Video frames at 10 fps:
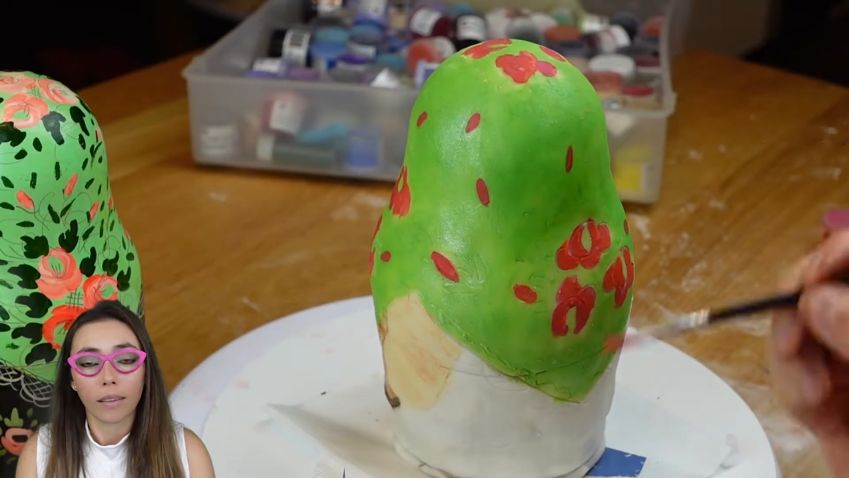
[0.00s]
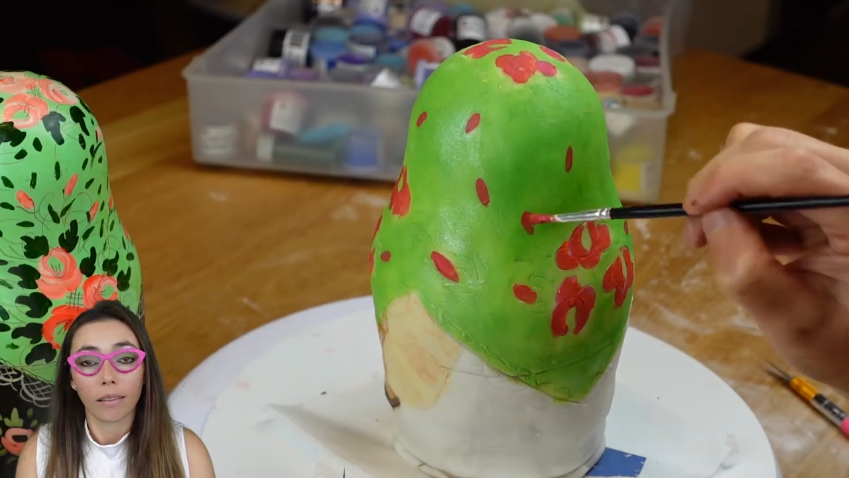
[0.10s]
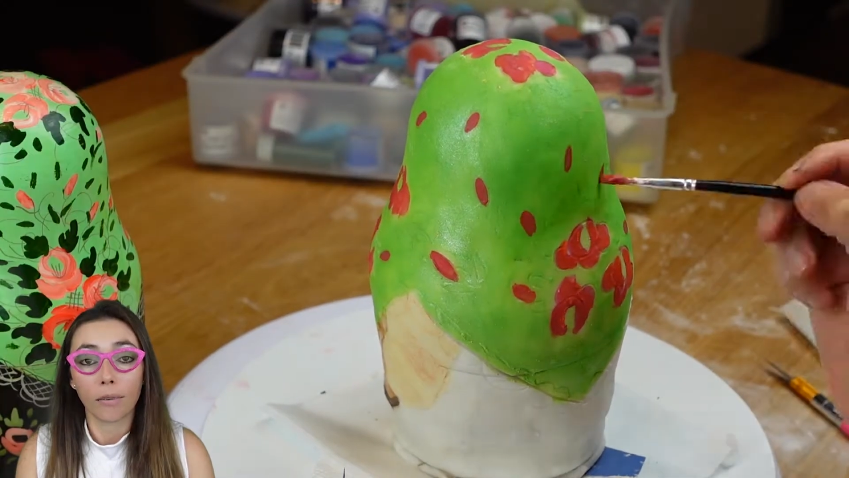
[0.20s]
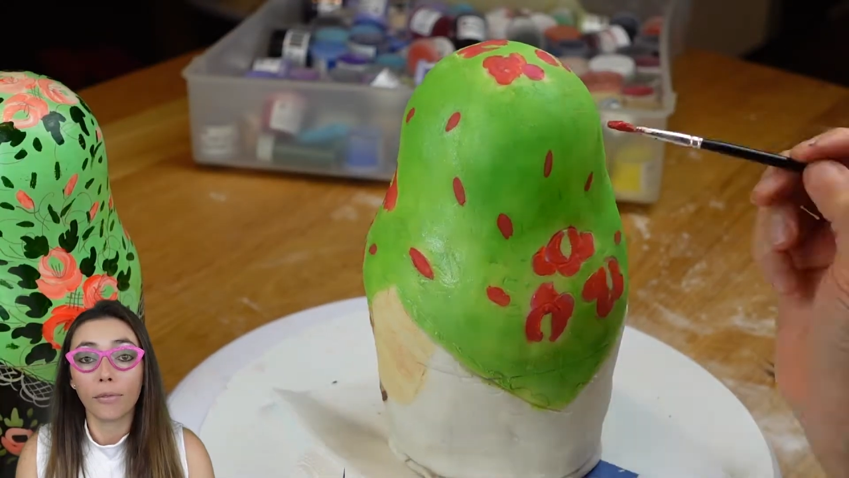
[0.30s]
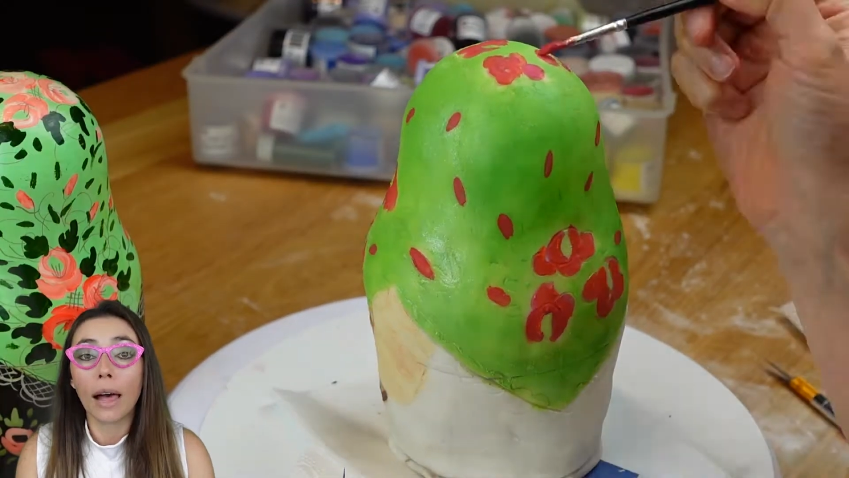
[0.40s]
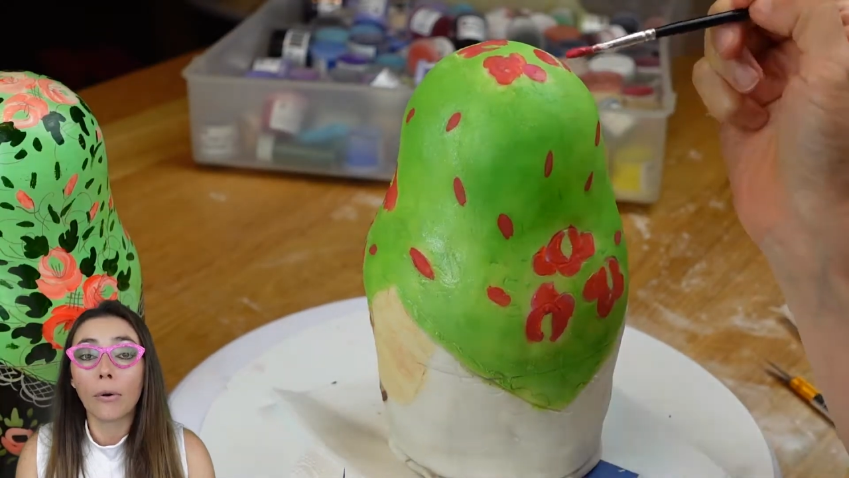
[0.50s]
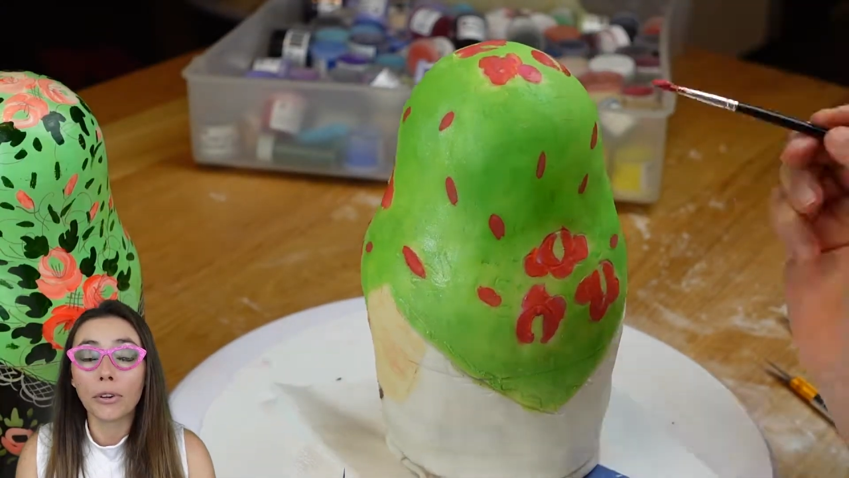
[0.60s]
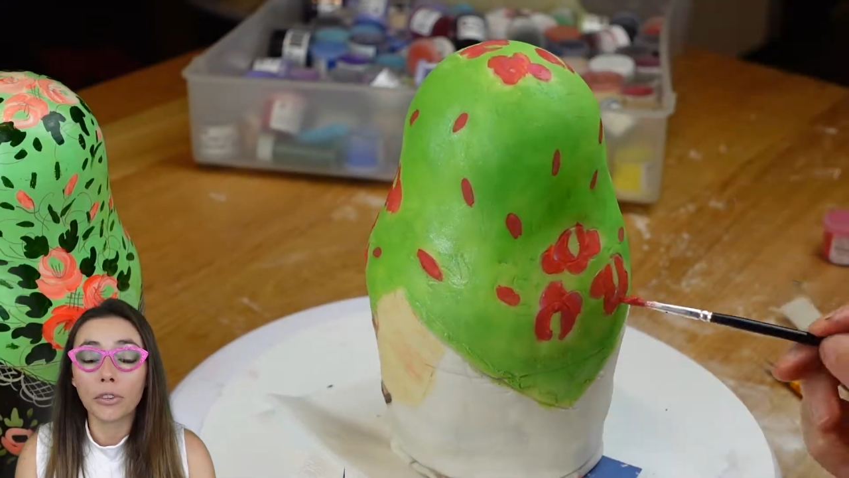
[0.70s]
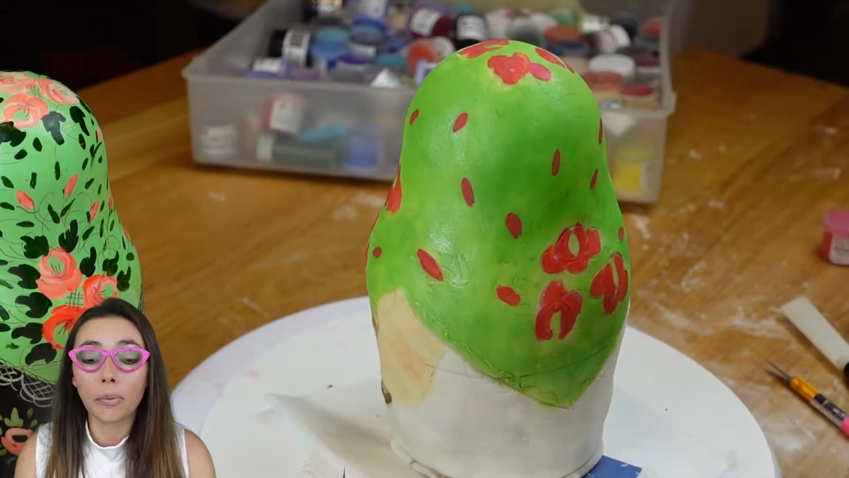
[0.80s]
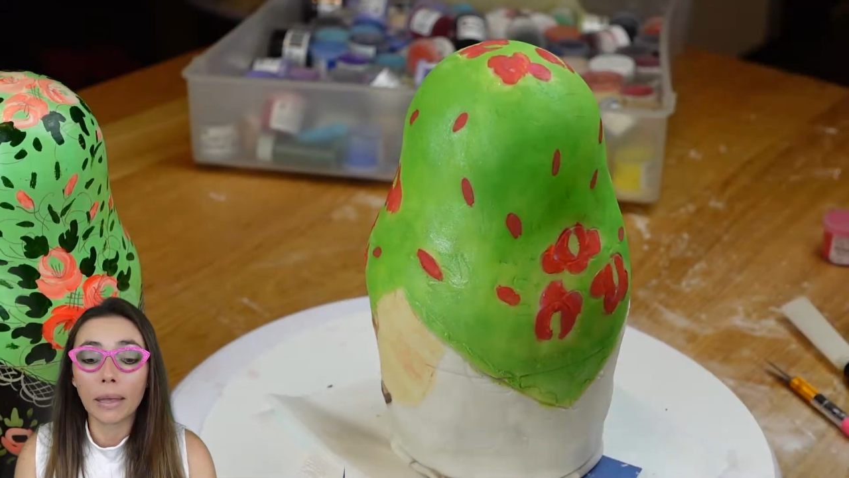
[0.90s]
The
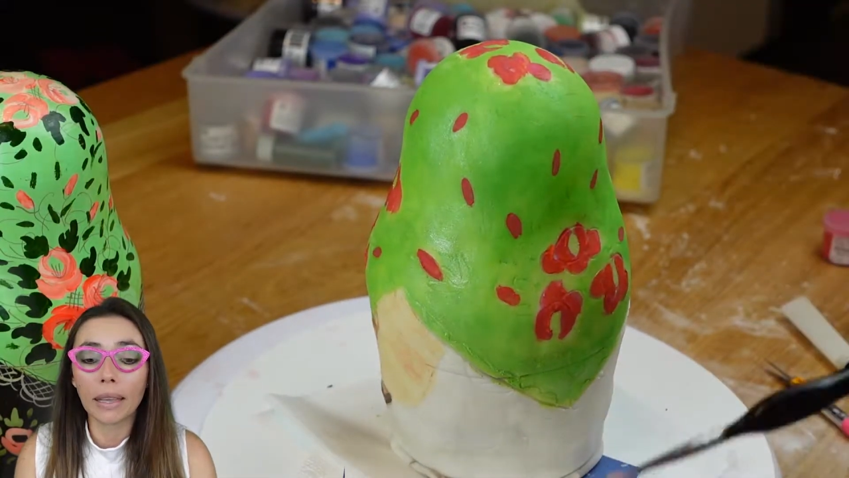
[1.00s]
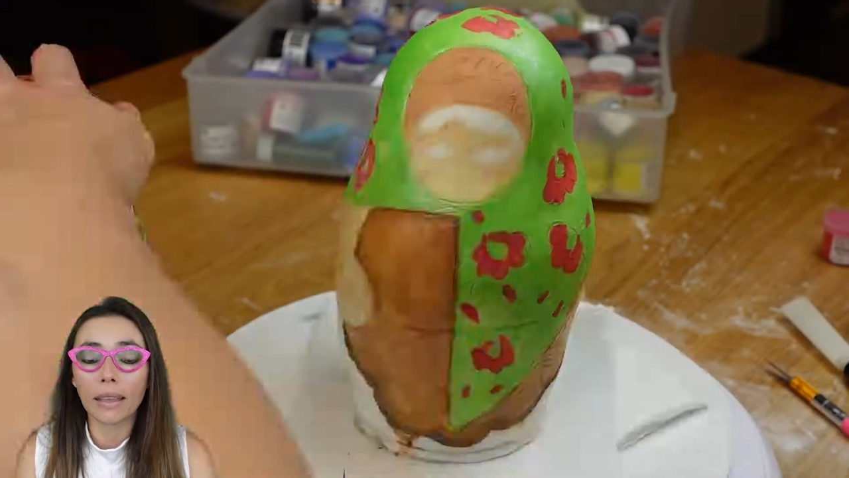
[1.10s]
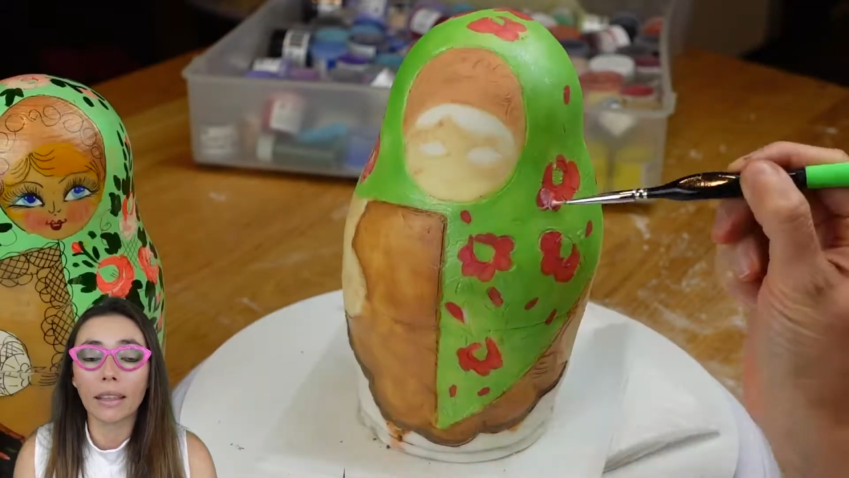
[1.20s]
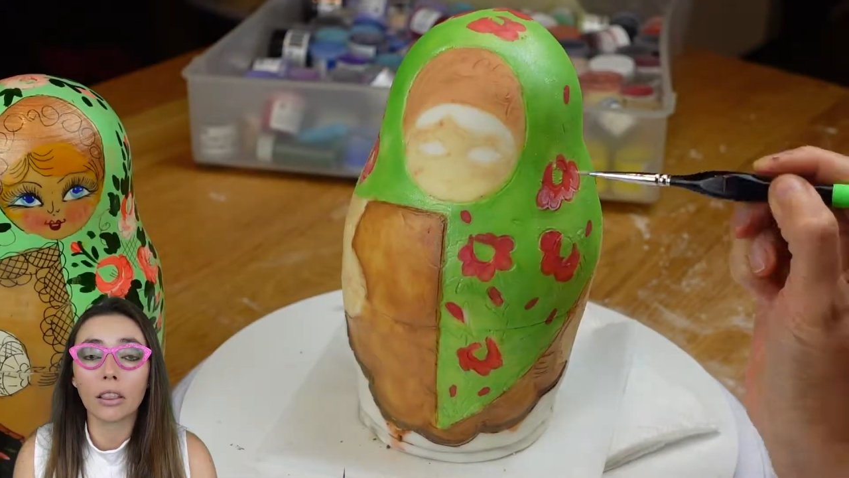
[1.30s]
flowers are making it